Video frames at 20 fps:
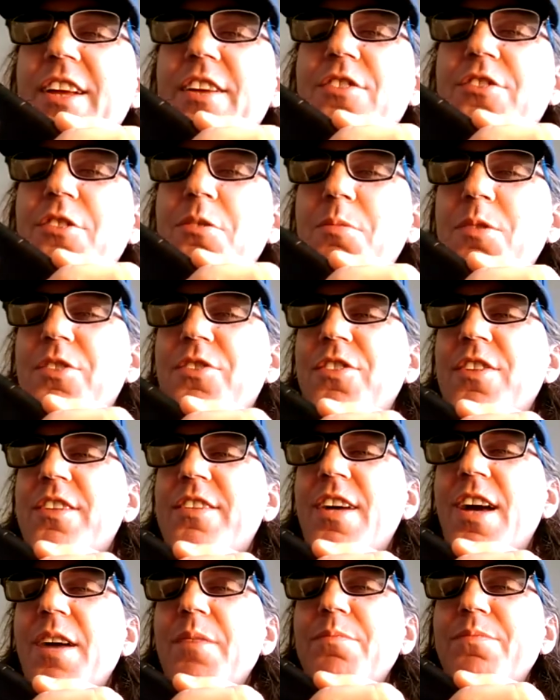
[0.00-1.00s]
thank you so much for
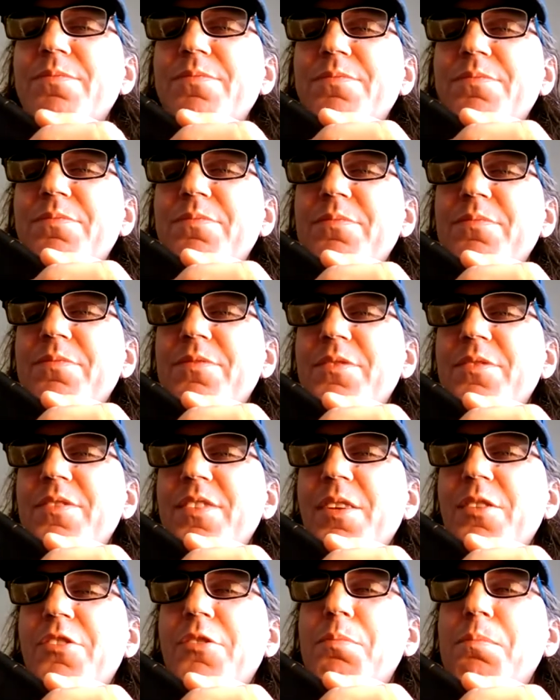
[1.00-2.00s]
your time.
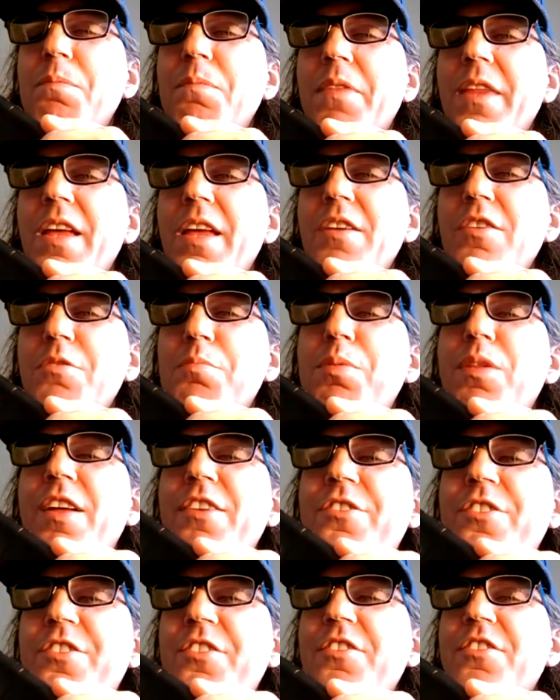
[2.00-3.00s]
It was, no, a, it was a
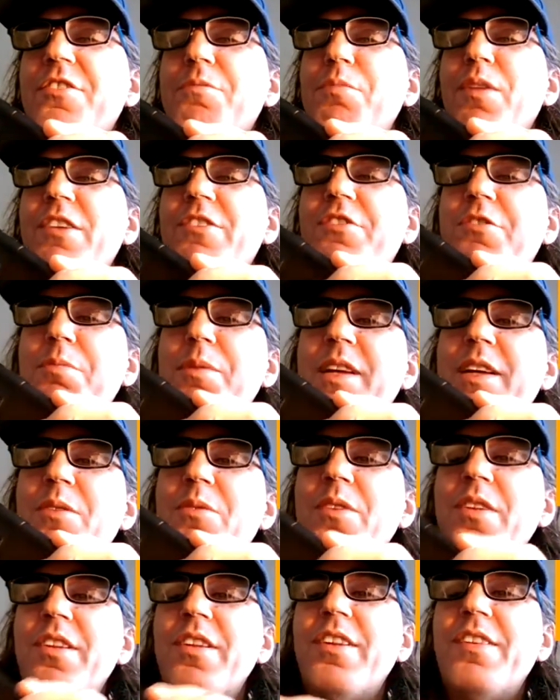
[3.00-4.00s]
pleasure Pleasure
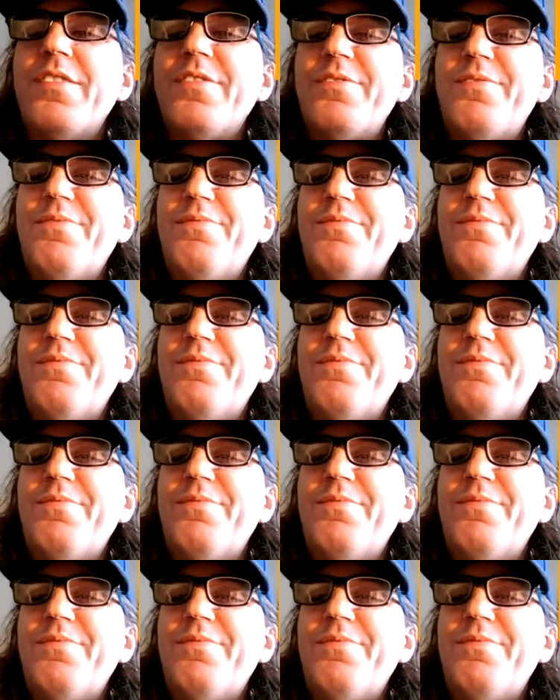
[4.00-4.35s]
speaking with you.